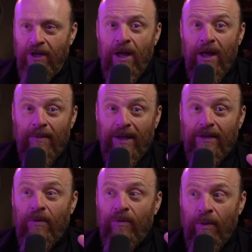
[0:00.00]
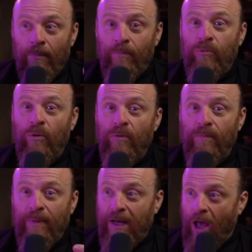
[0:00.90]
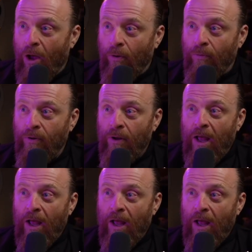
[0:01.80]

Mm-hmm. But the truth be known,